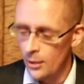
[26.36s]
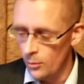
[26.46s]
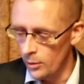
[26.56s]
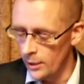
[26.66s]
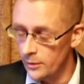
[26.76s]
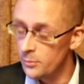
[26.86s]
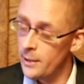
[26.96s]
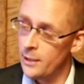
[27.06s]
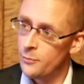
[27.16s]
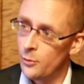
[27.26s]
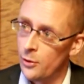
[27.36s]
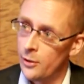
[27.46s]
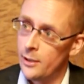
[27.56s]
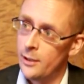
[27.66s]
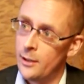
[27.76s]
Well, it's made
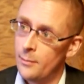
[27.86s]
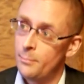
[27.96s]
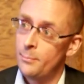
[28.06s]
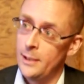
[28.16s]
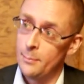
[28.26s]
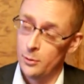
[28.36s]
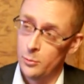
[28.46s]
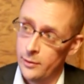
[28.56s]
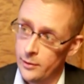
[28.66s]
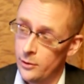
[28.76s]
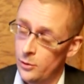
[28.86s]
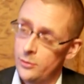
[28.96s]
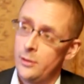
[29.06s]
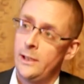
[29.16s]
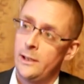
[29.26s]
for people with a
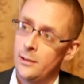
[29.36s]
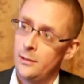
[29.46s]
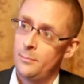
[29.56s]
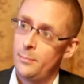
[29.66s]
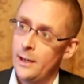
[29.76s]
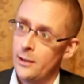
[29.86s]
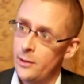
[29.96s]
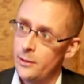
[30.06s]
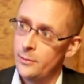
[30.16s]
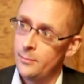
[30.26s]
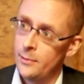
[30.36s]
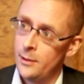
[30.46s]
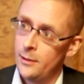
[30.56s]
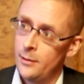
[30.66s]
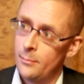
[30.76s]
non legal background,
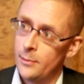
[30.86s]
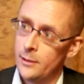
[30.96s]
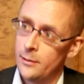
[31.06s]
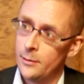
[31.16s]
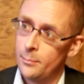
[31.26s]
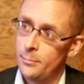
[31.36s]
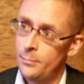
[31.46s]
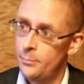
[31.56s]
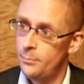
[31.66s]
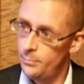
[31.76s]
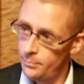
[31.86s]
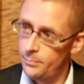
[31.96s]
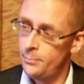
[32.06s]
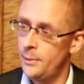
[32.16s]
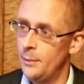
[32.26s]
but
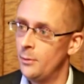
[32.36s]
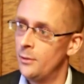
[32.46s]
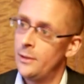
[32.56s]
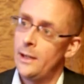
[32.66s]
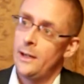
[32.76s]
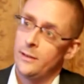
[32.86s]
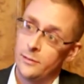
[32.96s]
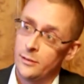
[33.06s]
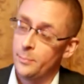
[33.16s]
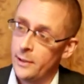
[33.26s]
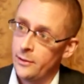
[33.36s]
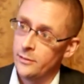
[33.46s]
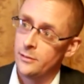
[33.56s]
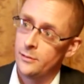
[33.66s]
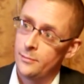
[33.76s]
people that has
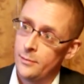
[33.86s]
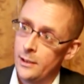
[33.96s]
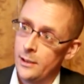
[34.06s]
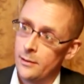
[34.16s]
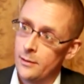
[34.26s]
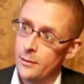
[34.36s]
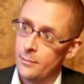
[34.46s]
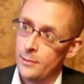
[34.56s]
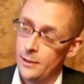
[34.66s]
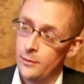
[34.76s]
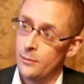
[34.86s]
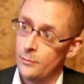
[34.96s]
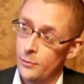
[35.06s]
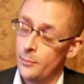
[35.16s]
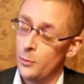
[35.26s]
experience the,
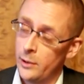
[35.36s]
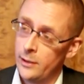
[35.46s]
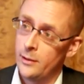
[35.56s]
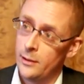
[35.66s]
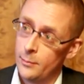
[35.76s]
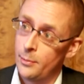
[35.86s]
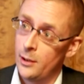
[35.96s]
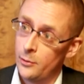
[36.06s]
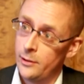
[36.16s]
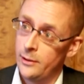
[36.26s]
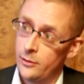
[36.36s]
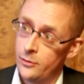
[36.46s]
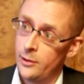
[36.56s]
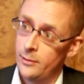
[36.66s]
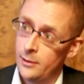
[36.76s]
from the wind power
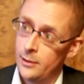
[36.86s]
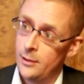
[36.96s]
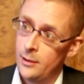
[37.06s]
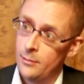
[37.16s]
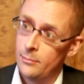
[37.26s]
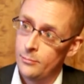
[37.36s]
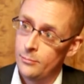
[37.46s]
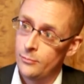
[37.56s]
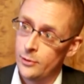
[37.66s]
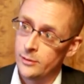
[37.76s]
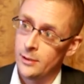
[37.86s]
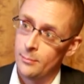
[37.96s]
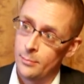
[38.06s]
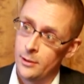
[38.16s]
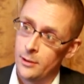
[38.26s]
industry for
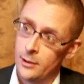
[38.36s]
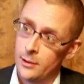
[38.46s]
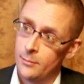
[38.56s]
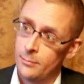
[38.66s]
example, uh, uh,